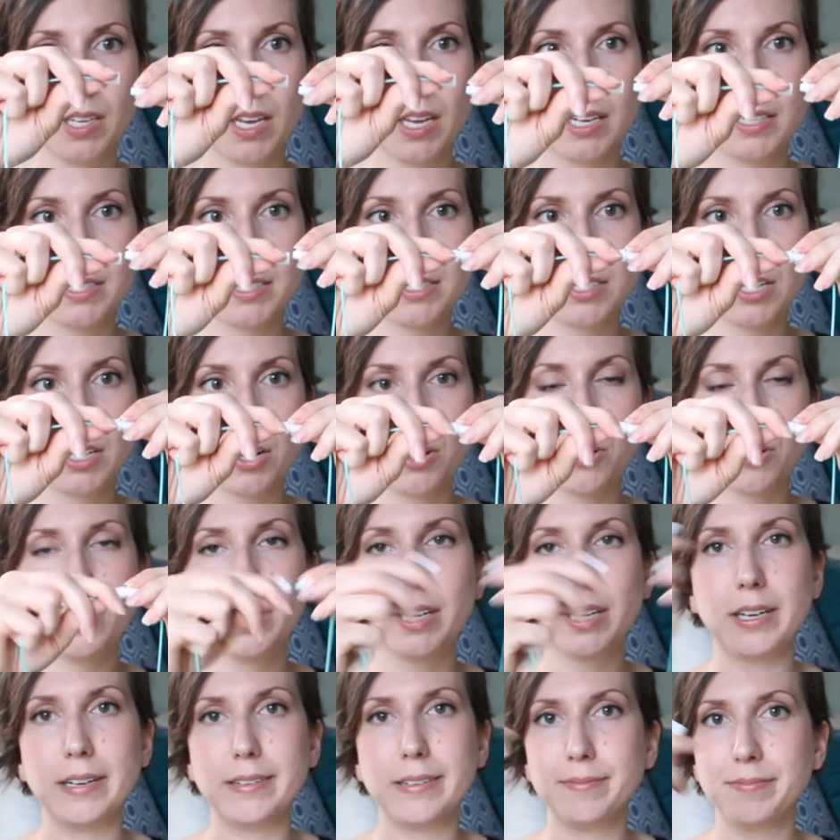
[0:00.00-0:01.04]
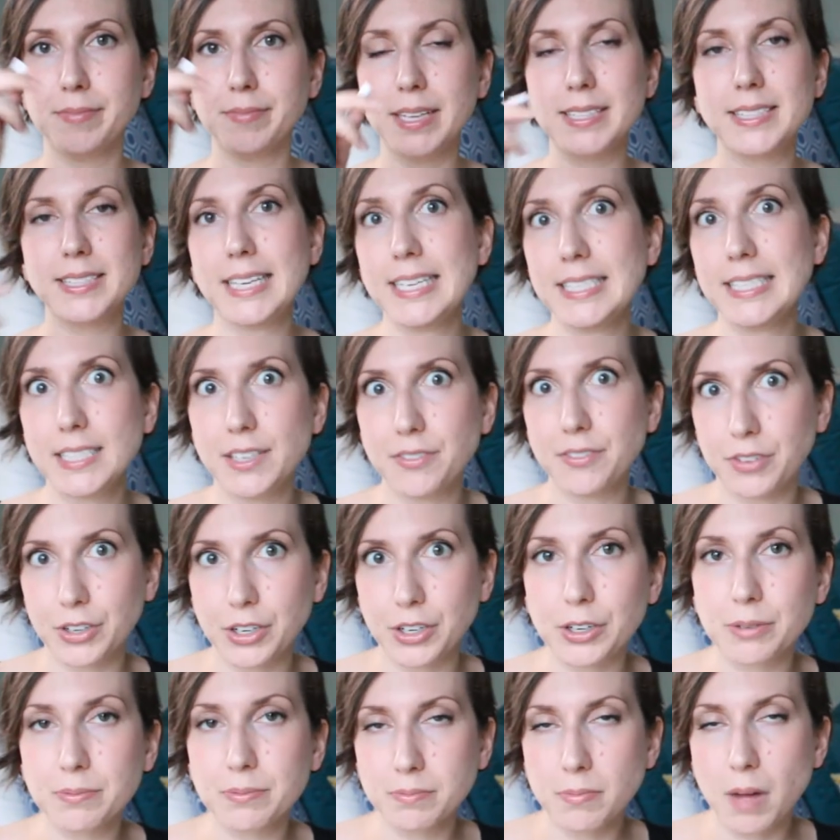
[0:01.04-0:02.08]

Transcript: And so it's easy for